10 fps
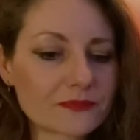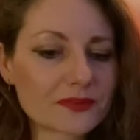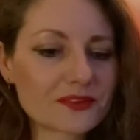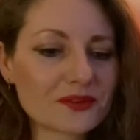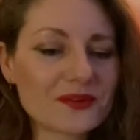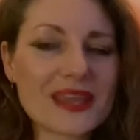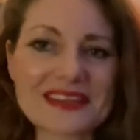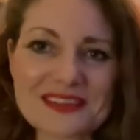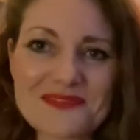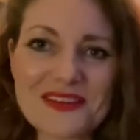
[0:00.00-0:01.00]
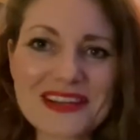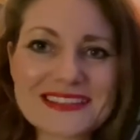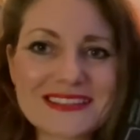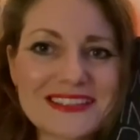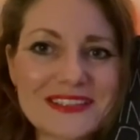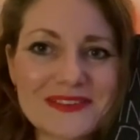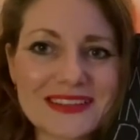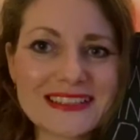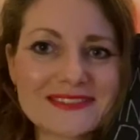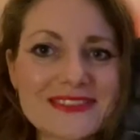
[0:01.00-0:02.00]
So yes, I'm very excited about
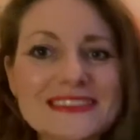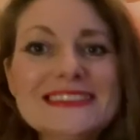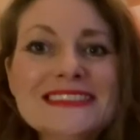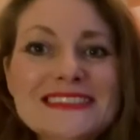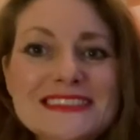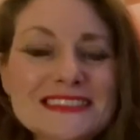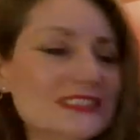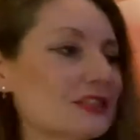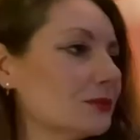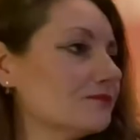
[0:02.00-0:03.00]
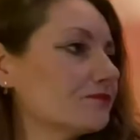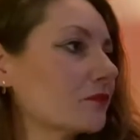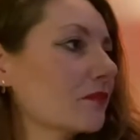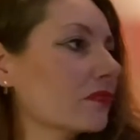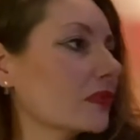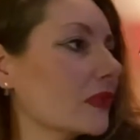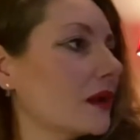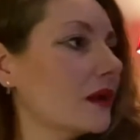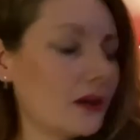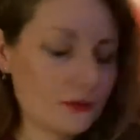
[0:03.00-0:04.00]
this one. Eek!
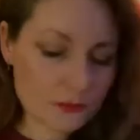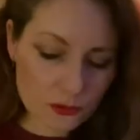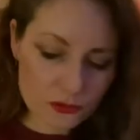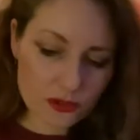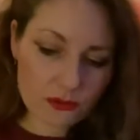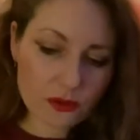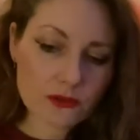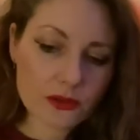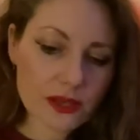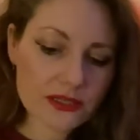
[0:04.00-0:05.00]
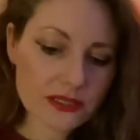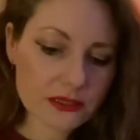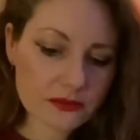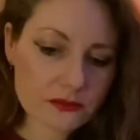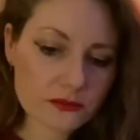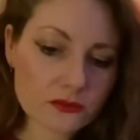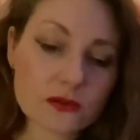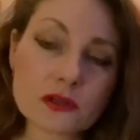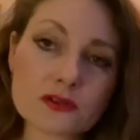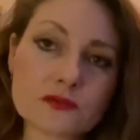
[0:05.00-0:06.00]
Not the
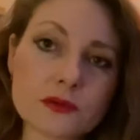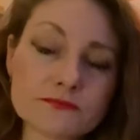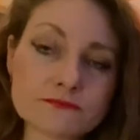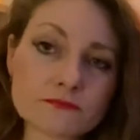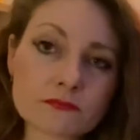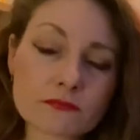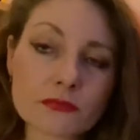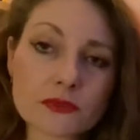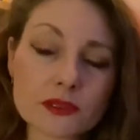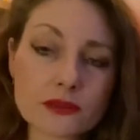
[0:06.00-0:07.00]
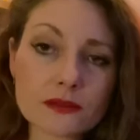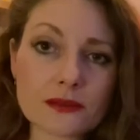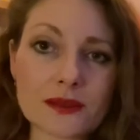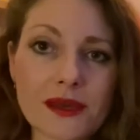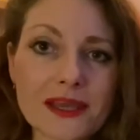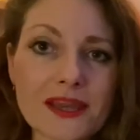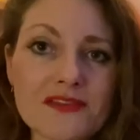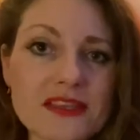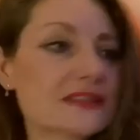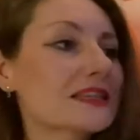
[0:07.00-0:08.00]
last one. I have
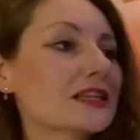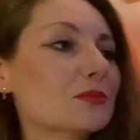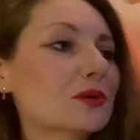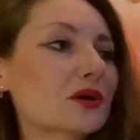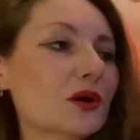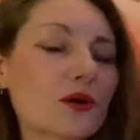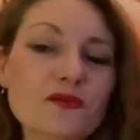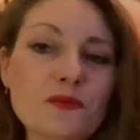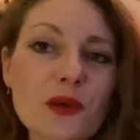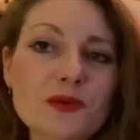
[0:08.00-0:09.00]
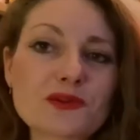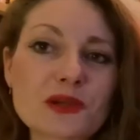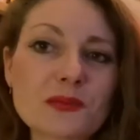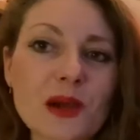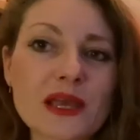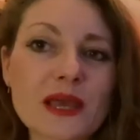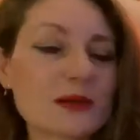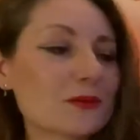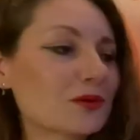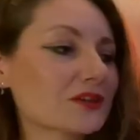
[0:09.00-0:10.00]
this little book of poetry by
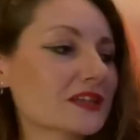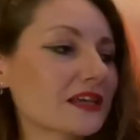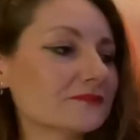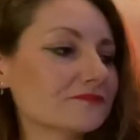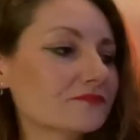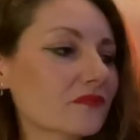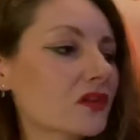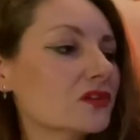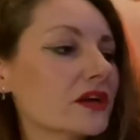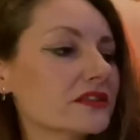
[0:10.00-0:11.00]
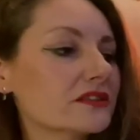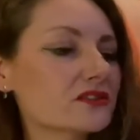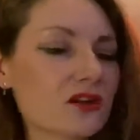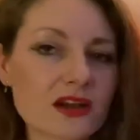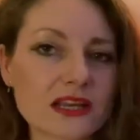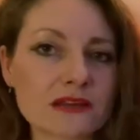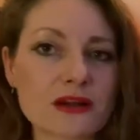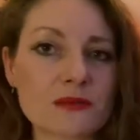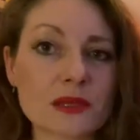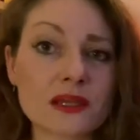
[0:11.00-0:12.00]
Emily Brontë, The Night is Darkening
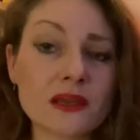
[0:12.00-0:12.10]
Around Me.